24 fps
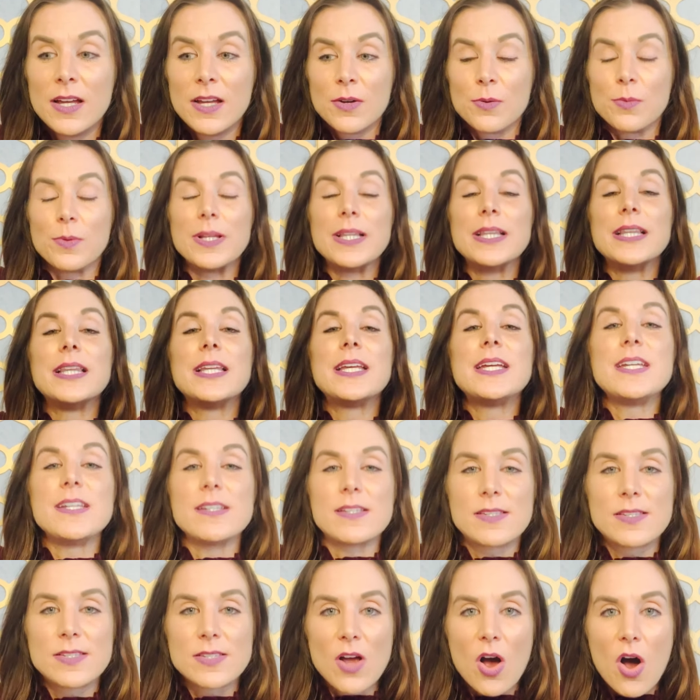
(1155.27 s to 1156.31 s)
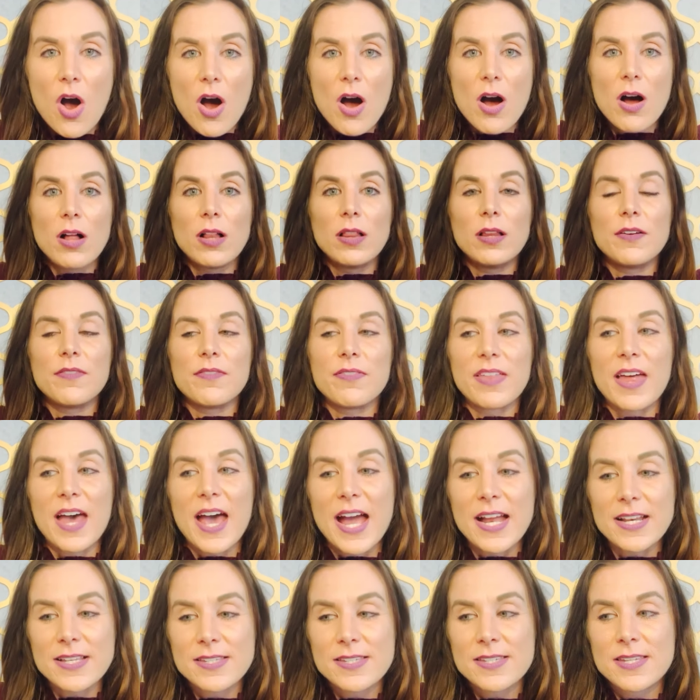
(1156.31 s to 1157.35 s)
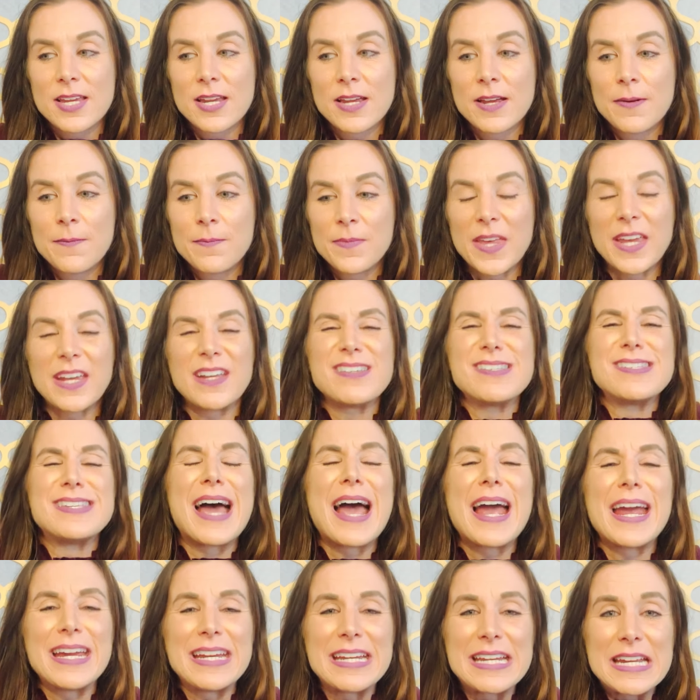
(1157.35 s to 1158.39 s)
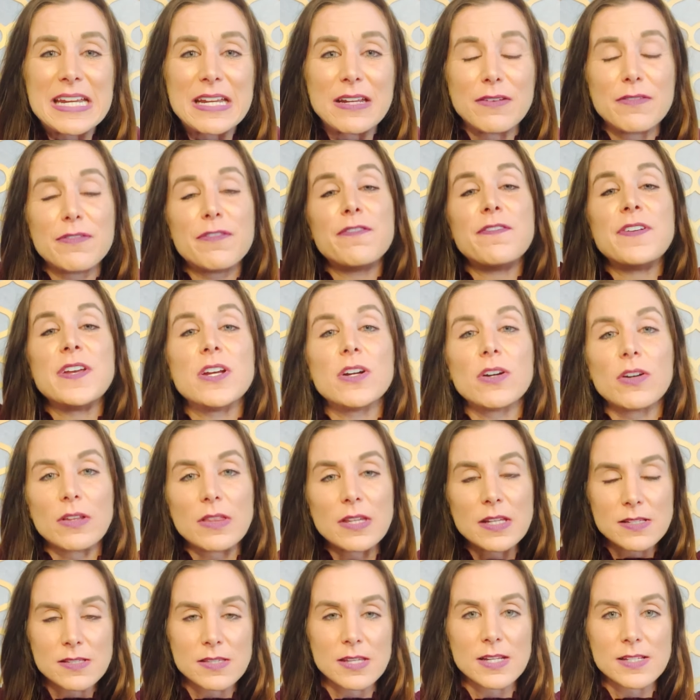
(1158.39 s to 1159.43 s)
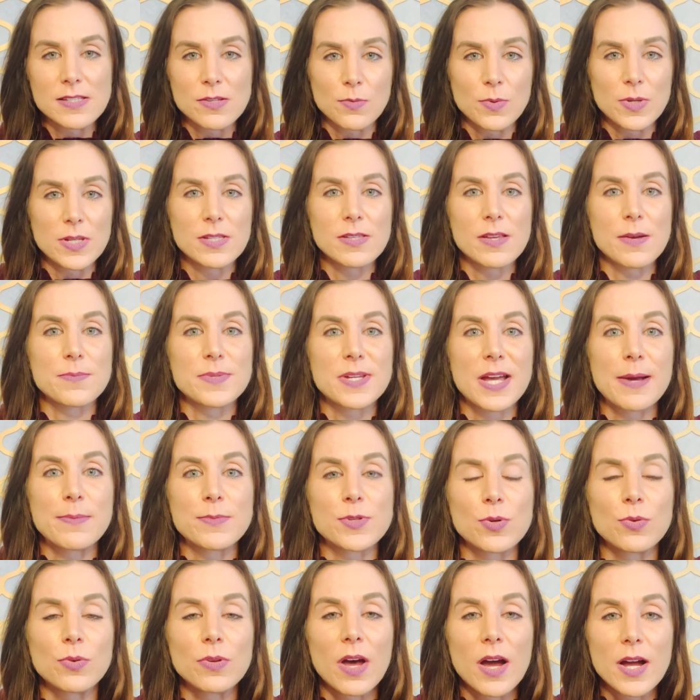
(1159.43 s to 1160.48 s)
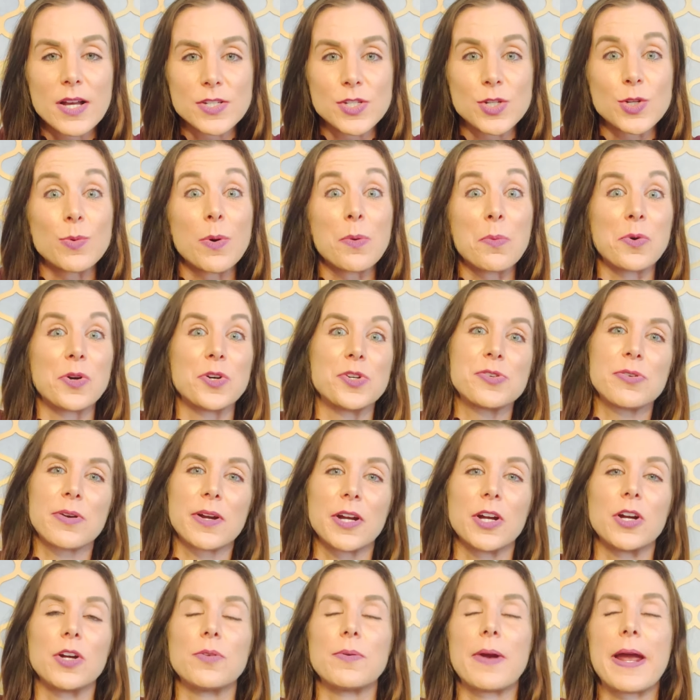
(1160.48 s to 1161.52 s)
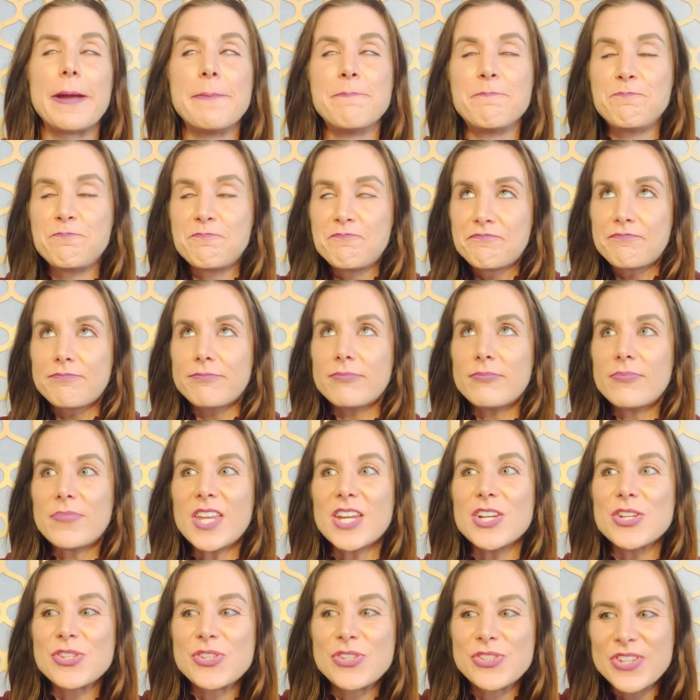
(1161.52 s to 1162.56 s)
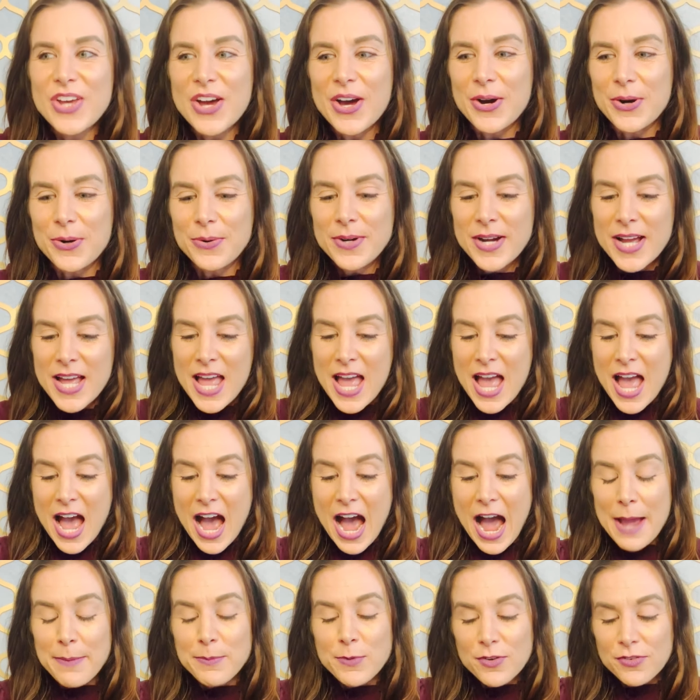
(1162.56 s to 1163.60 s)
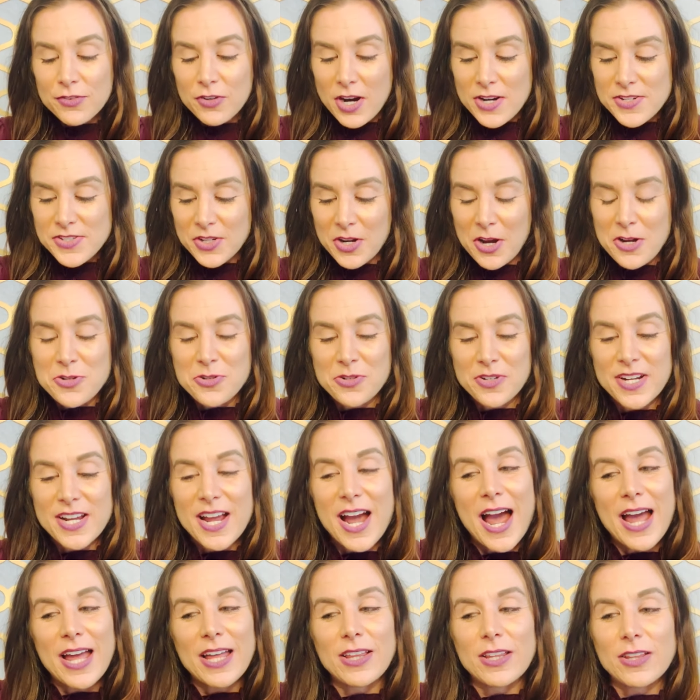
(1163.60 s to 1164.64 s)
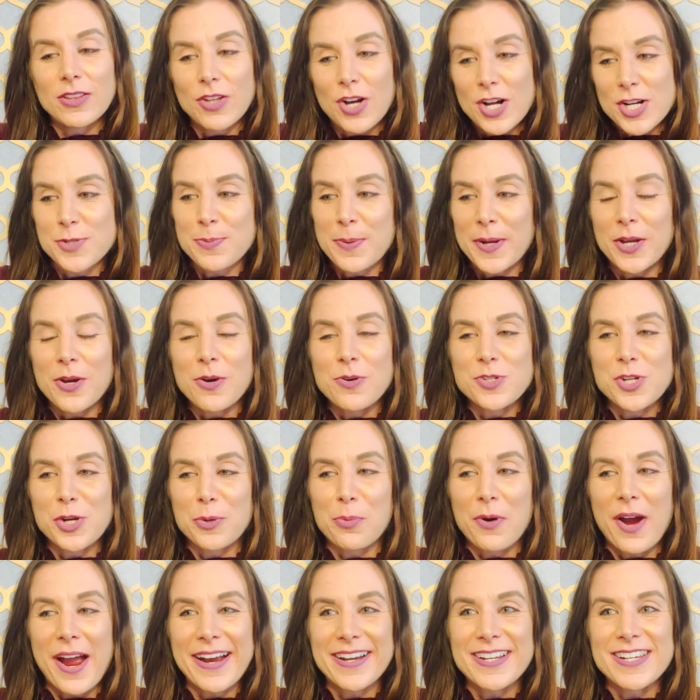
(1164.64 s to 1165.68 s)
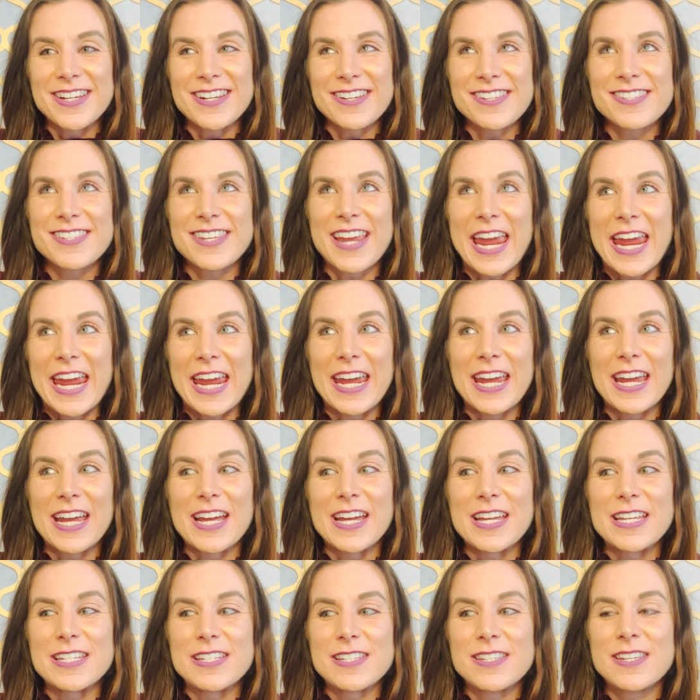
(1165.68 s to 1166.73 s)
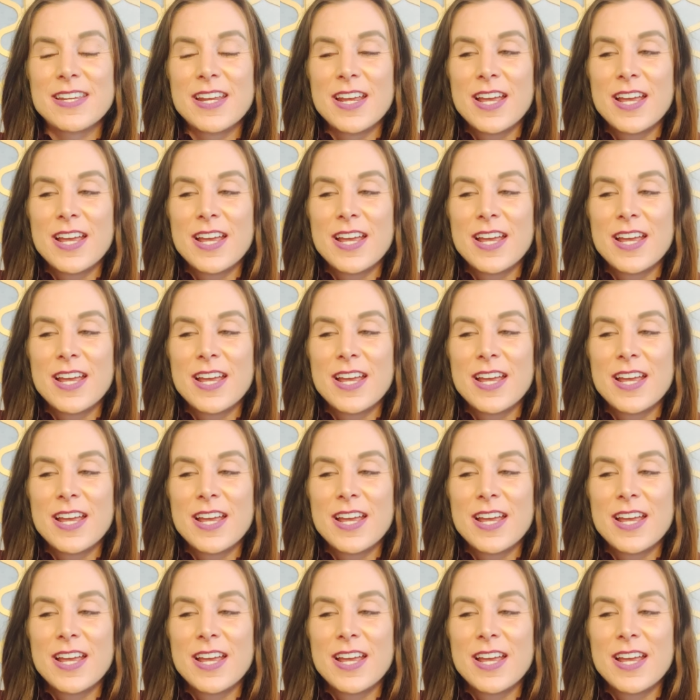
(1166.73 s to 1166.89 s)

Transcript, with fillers: release all of that anxiety and fear and these things that we sometimes hold on to when we're triggered, right? So I move across the country. I launch my coaching practice and